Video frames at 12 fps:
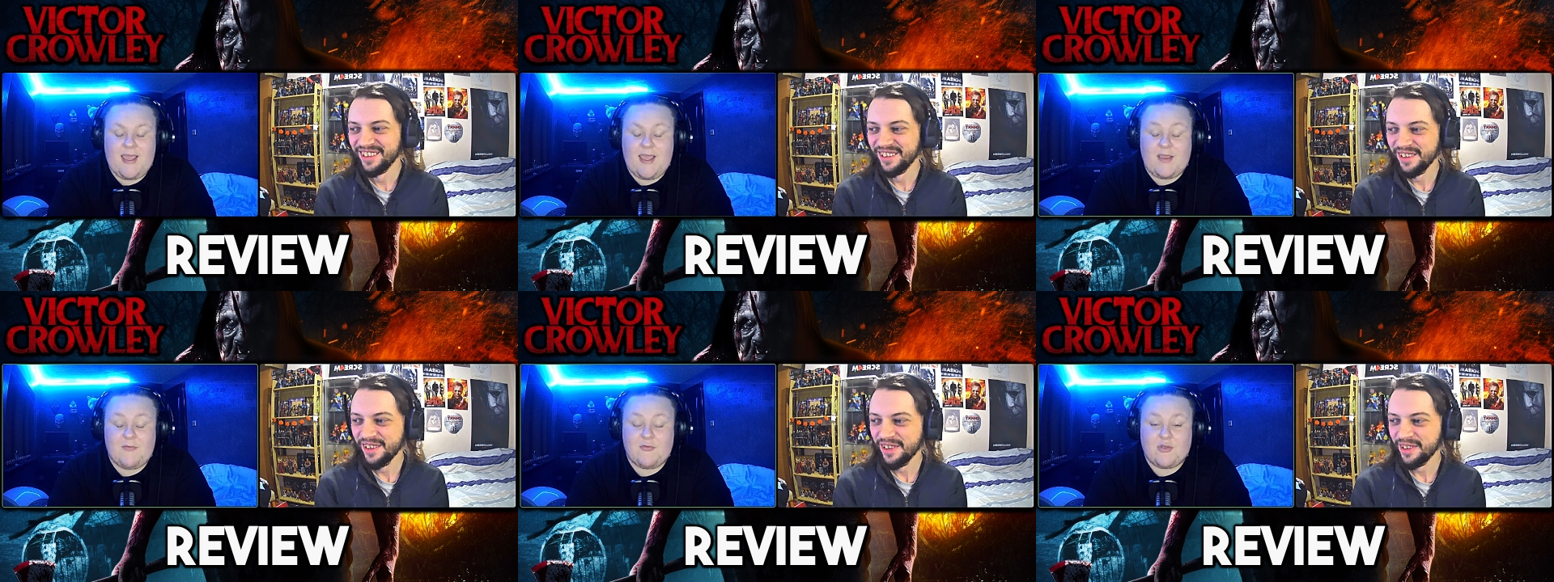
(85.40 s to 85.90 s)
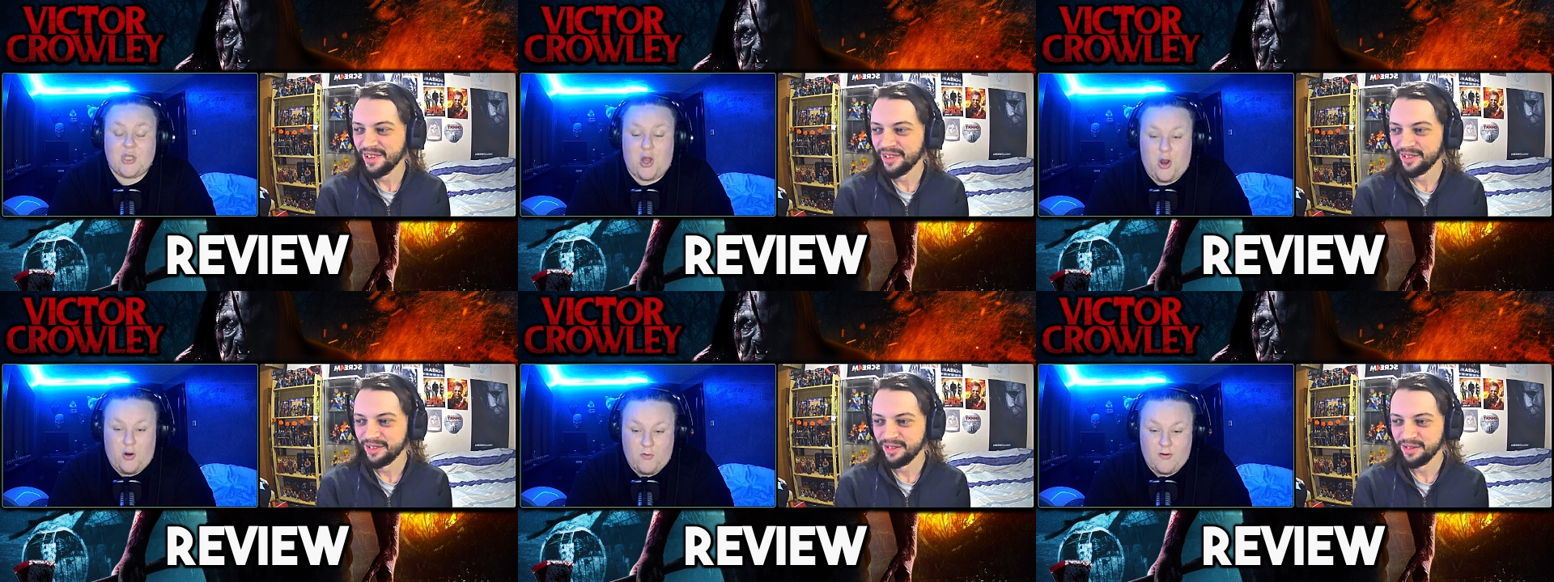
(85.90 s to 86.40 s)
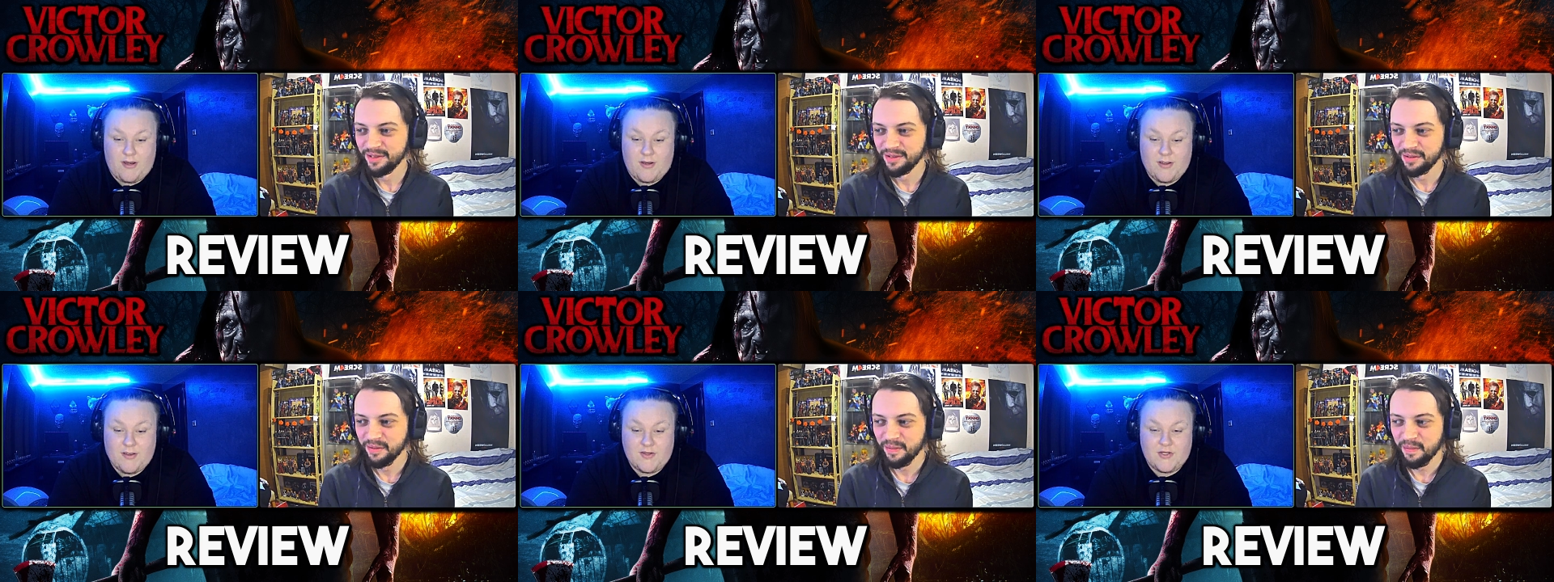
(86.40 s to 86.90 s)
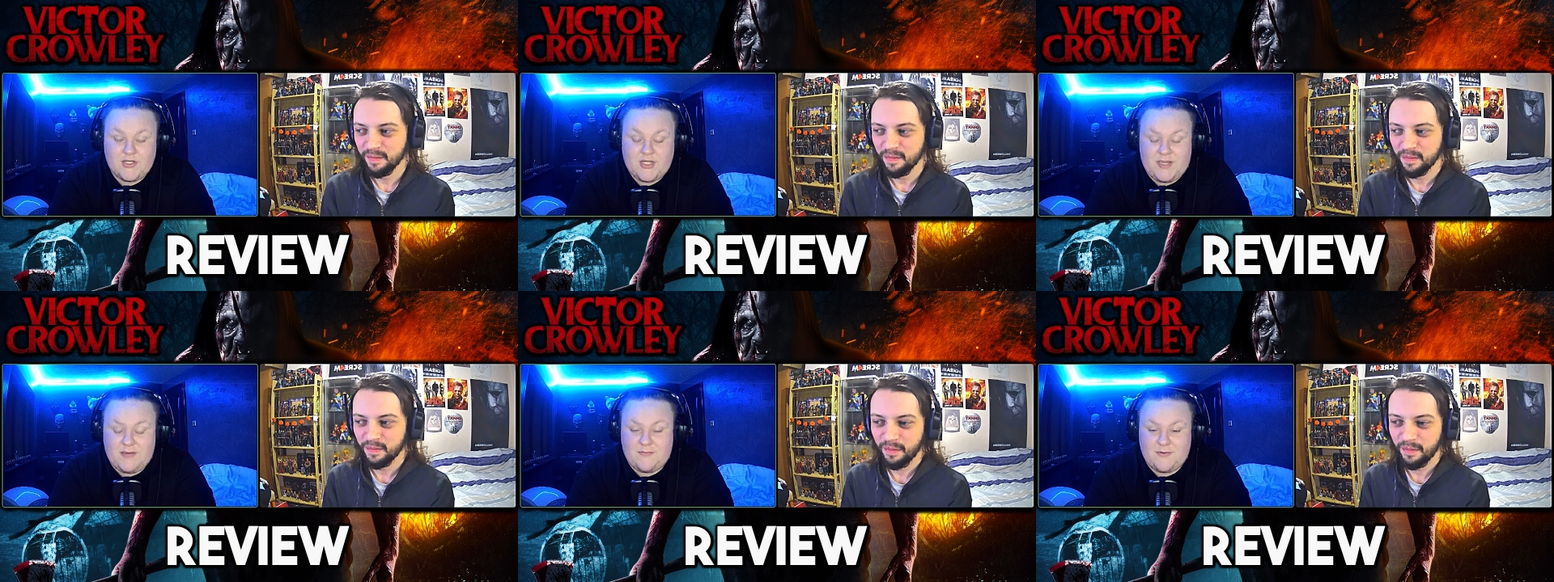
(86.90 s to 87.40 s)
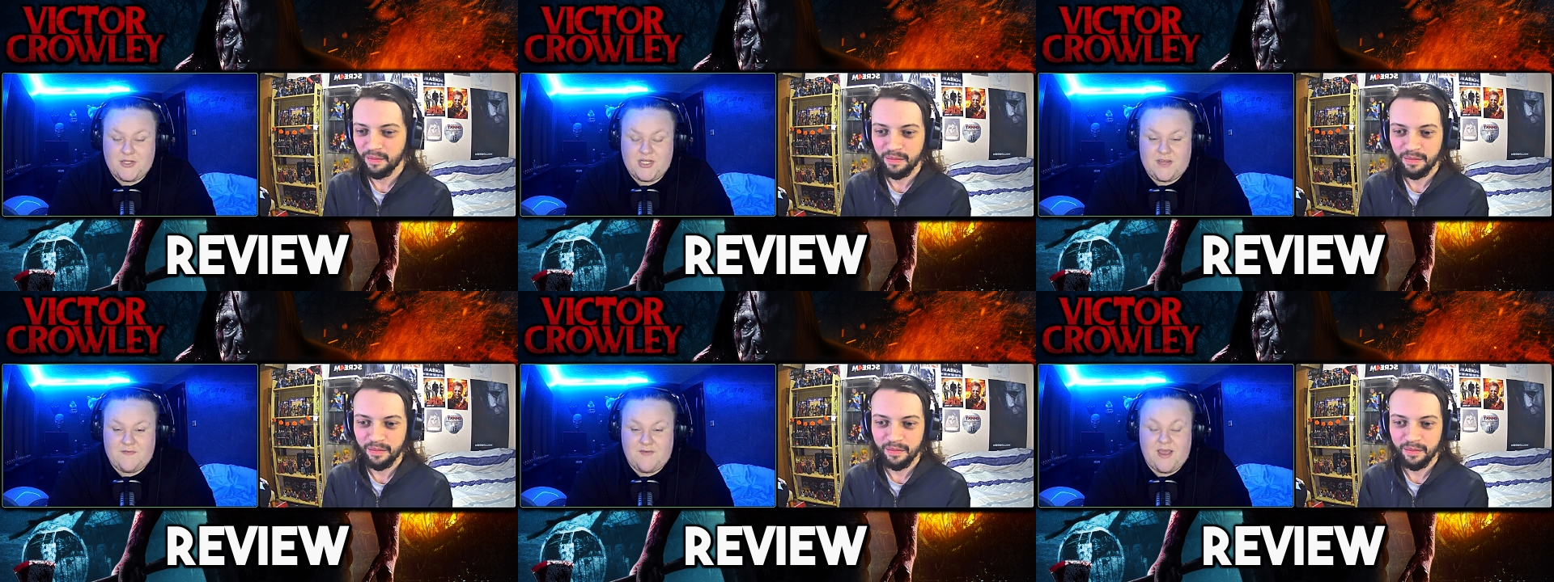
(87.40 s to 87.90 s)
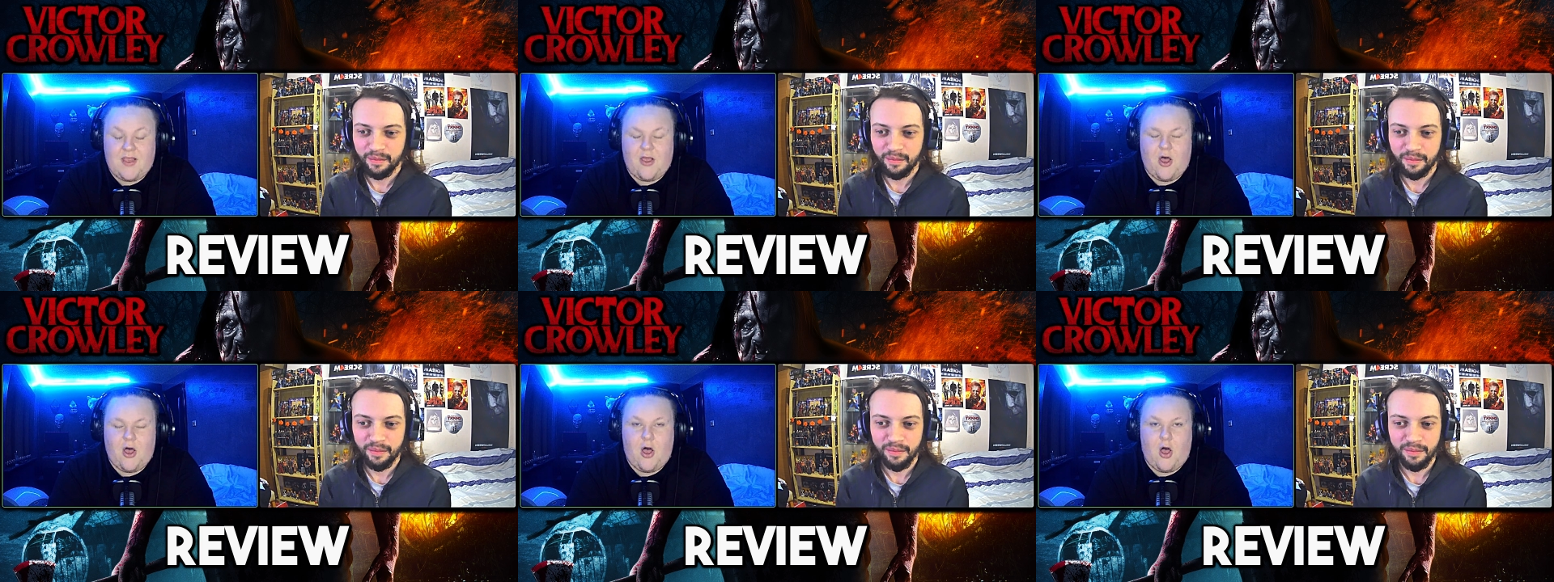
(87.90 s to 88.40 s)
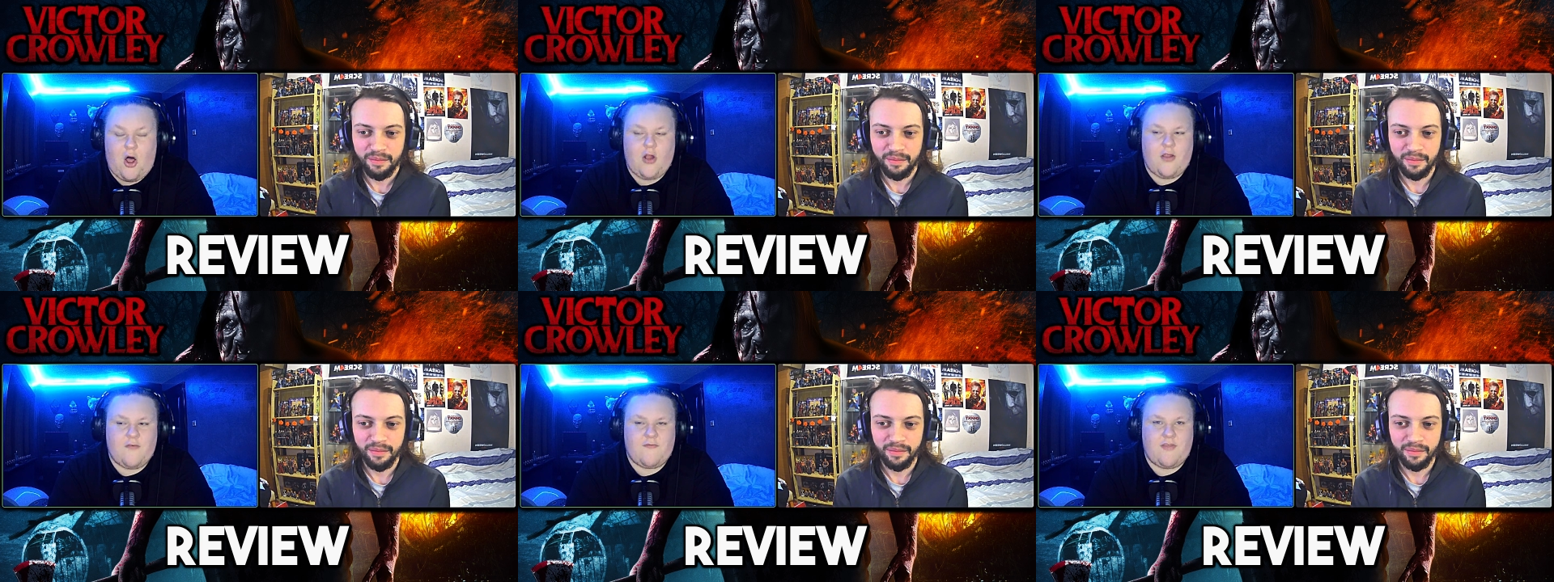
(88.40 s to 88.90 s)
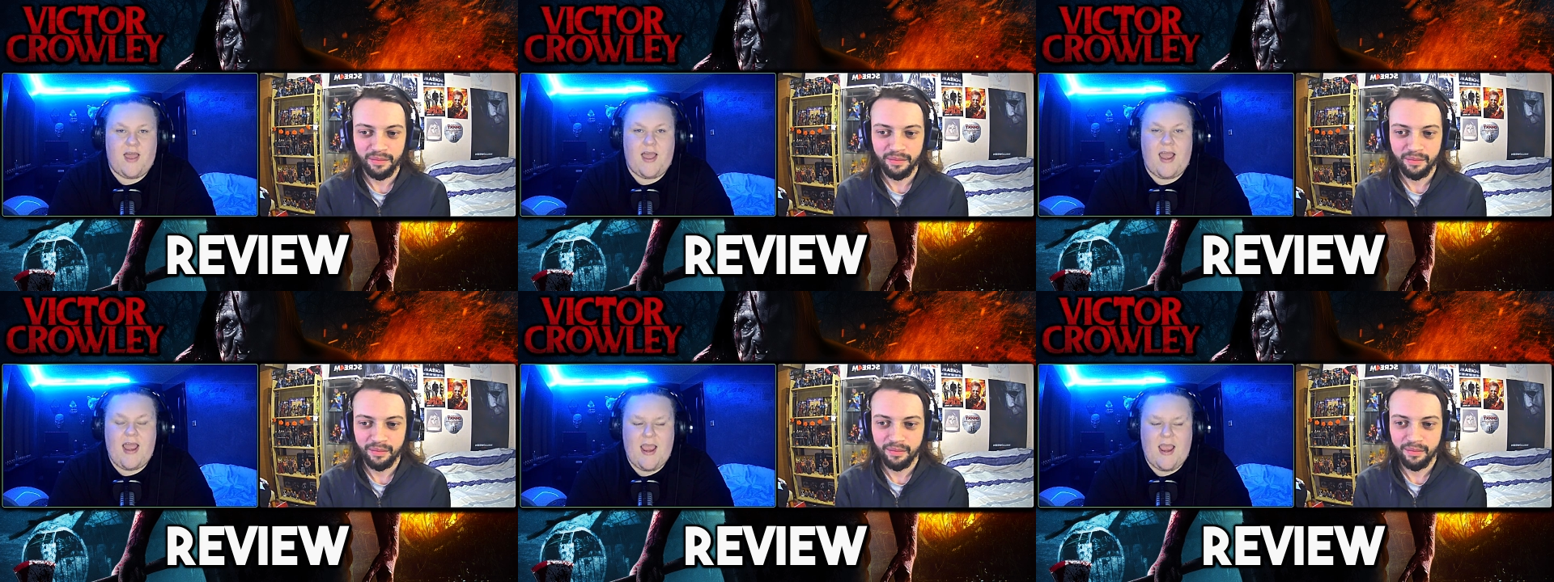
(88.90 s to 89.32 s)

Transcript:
Speaker 1: It was horrid. She she felt all of that.